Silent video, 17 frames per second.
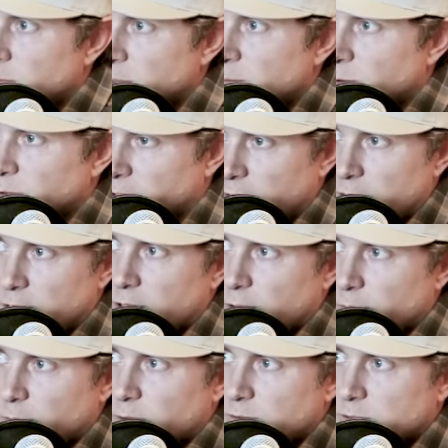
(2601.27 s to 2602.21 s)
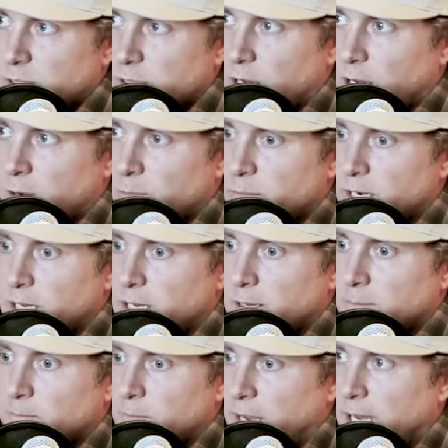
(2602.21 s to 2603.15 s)
People are getting their bows in the
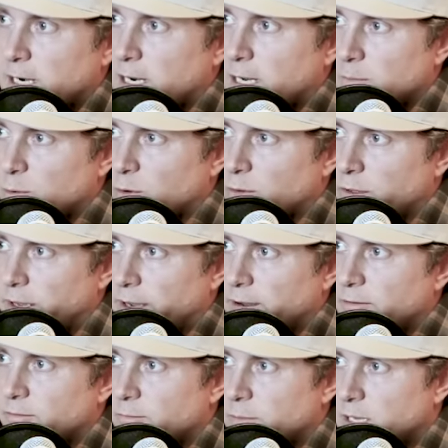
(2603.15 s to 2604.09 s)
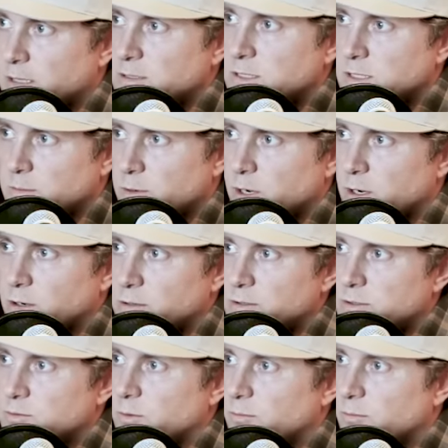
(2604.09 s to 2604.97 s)
company. Matt and I both have PSE bows.